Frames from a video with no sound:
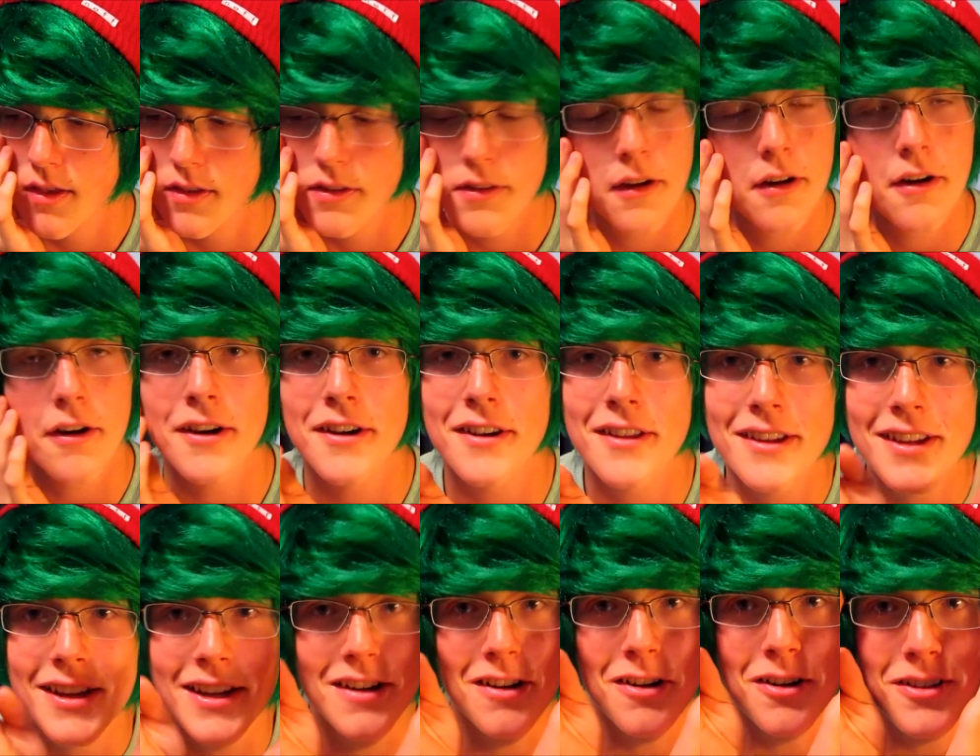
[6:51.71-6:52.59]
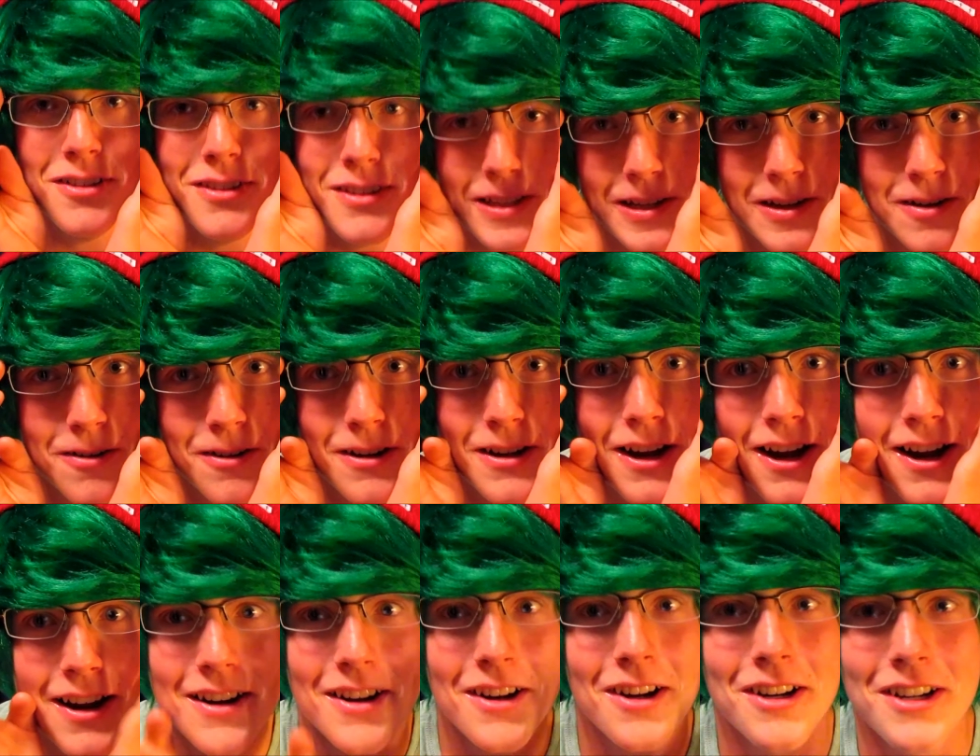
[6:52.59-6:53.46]
Sorry to get all
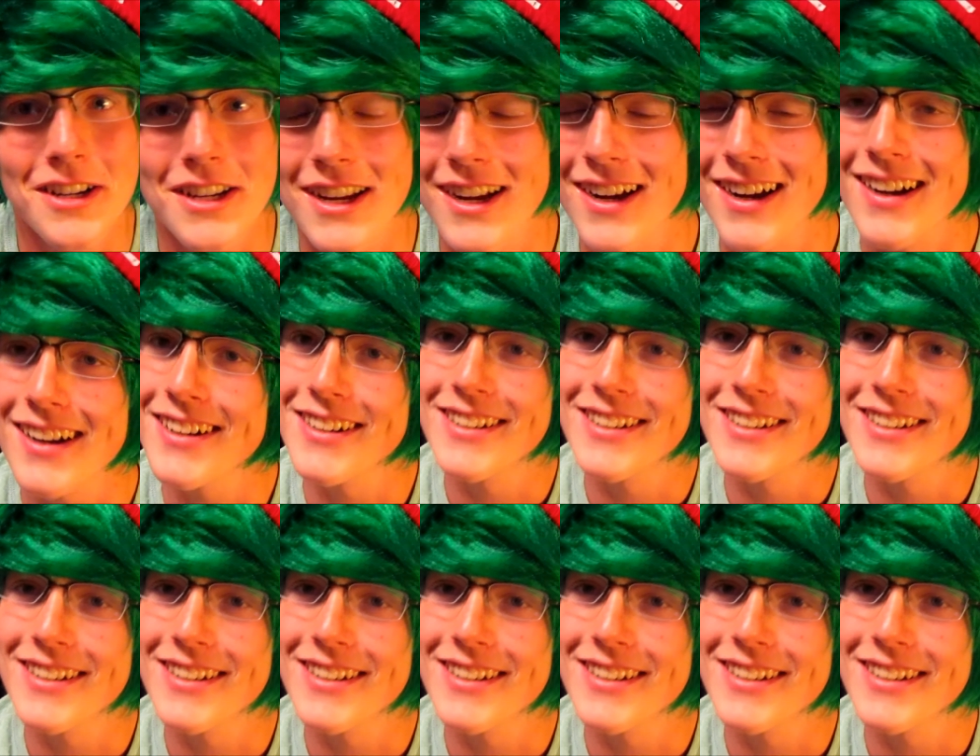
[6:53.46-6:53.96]
teary-eyed on ya.